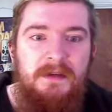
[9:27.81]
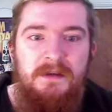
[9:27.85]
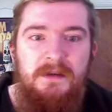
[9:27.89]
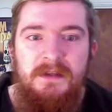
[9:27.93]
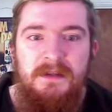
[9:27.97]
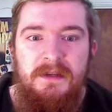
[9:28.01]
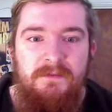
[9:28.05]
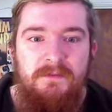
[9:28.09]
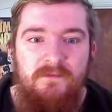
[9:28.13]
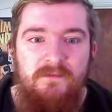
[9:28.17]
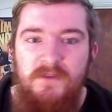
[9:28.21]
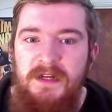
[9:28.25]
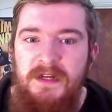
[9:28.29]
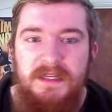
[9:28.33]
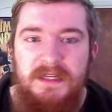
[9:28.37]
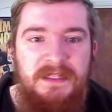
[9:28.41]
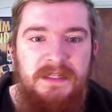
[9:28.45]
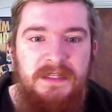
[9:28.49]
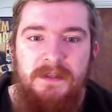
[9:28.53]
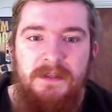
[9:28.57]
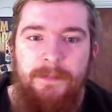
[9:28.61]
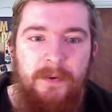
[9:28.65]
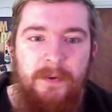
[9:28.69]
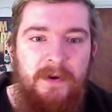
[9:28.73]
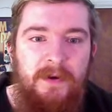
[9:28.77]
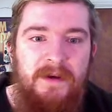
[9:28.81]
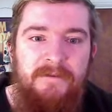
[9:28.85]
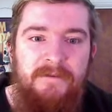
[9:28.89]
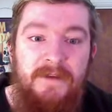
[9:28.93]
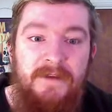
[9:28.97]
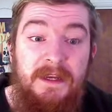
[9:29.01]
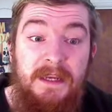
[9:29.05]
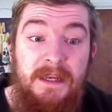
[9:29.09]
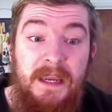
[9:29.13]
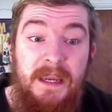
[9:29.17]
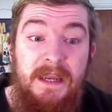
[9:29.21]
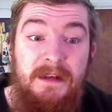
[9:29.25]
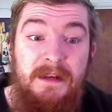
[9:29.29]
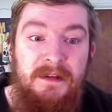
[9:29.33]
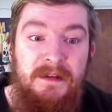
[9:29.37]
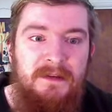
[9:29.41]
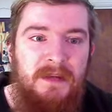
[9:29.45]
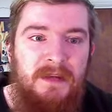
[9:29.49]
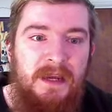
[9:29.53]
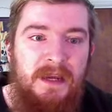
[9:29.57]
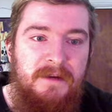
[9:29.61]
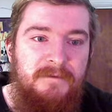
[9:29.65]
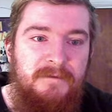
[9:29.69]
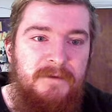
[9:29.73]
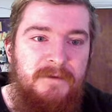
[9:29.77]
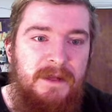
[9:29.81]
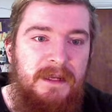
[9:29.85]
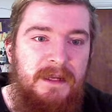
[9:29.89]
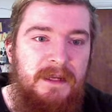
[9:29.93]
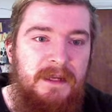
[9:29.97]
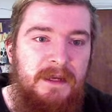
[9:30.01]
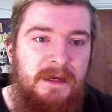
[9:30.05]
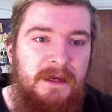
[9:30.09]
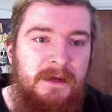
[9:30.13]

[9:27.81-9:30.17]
Didn't really see the point of it. Again, kind of like